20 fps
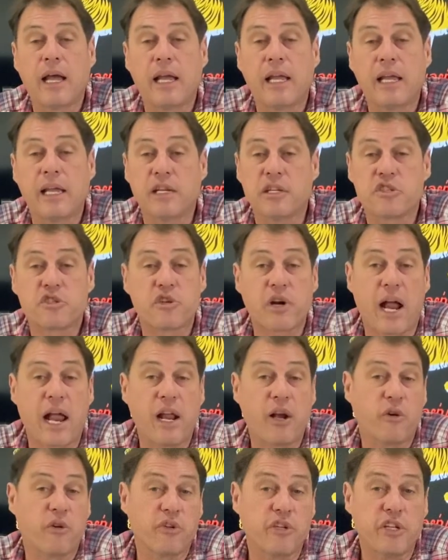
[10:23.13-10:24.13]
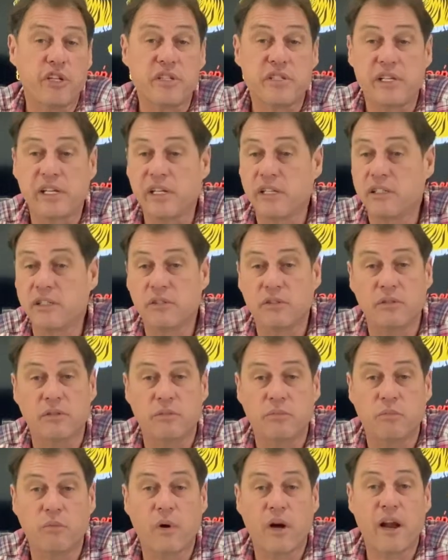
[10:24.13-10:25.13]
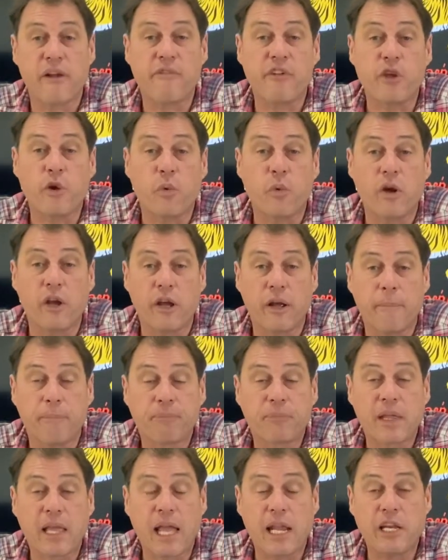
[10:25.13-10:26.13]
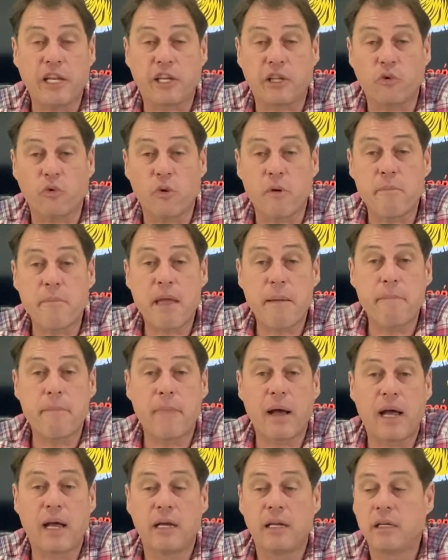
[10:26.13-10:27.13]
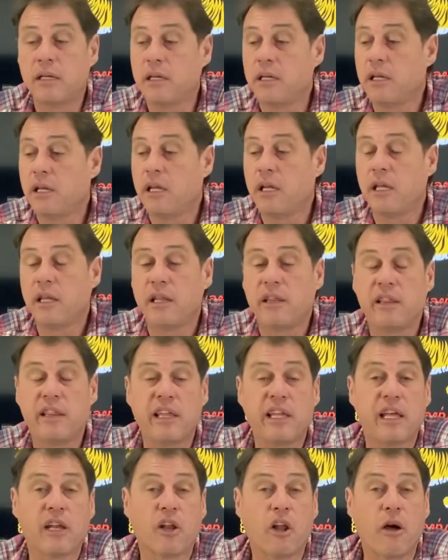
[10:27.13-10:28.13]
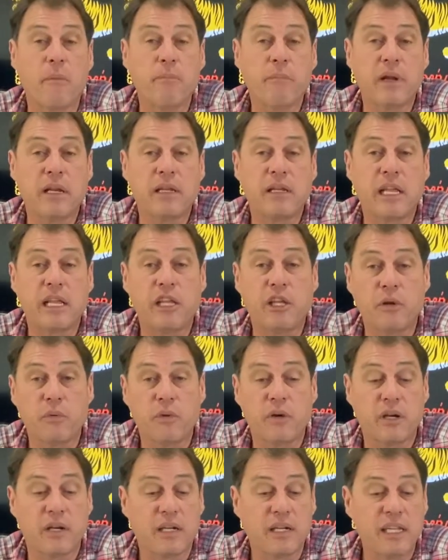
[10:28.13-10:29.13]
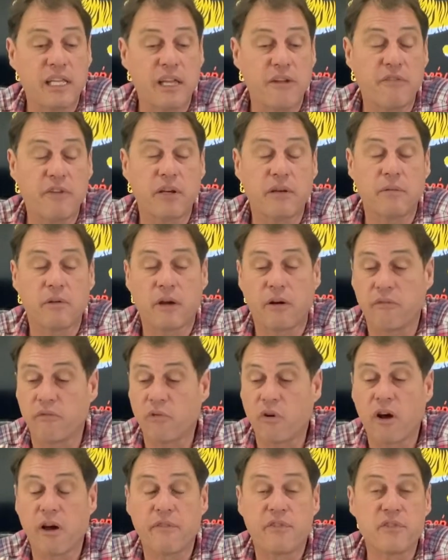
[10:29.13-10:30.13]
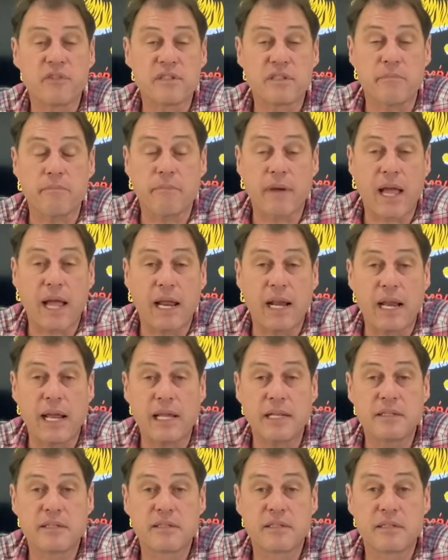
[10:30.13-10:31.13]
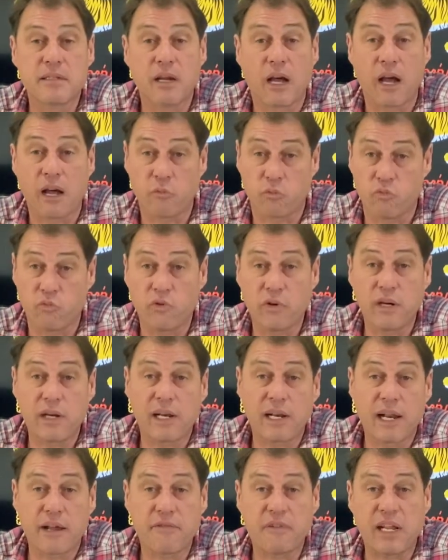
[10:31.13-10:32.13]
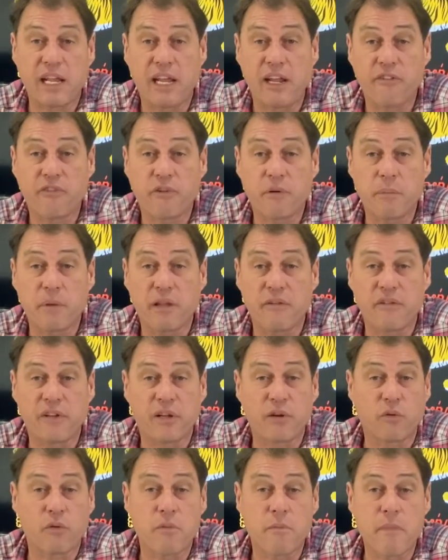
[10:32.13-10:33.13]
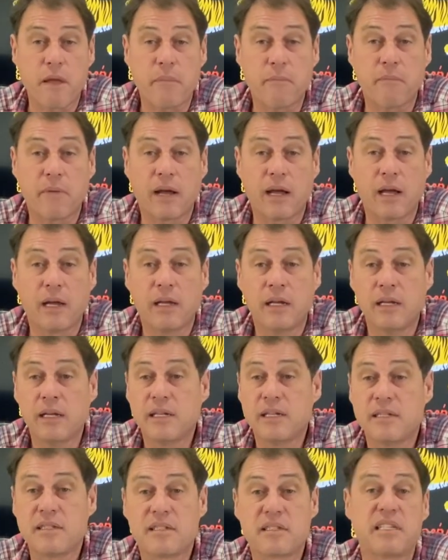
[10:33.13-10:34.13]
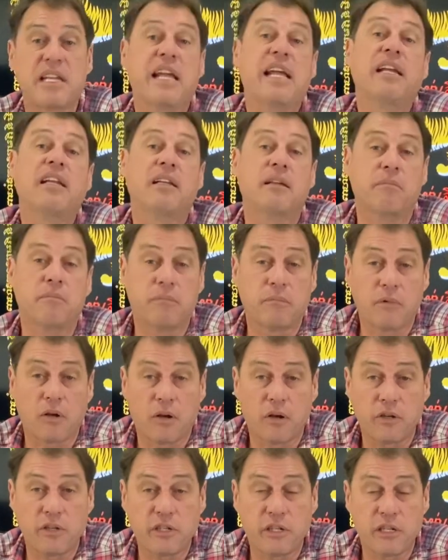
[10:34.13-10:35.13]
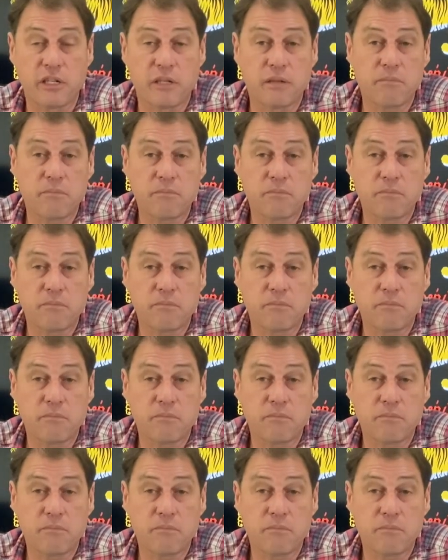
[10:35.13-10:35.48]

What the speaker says: in Australia or New Zealand or wherever you were, and you can remember the allotment that you were given of rifles and bayonets, I would really love to hear from you if you can remember seeing them on